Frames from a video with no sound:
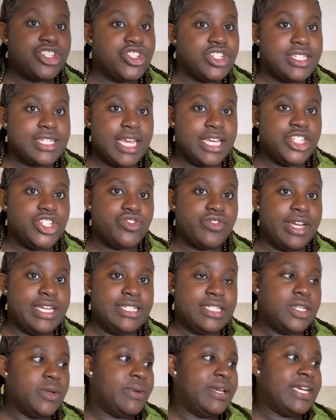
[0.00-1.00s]
just get straight
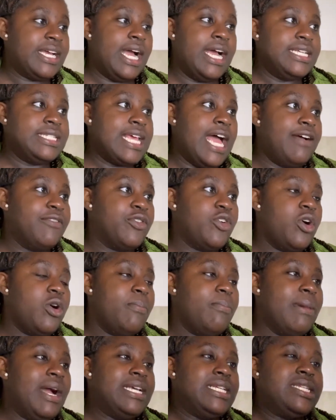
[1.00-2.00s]
into it, guys. I've
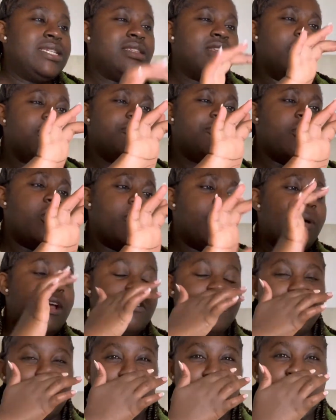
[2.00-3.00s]
got my stuff on my
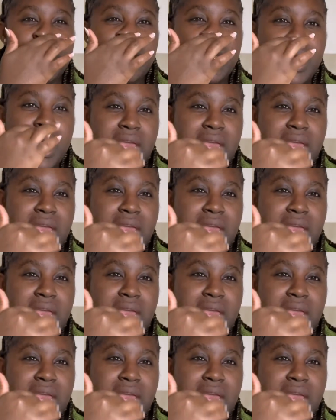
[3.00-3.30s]
phone.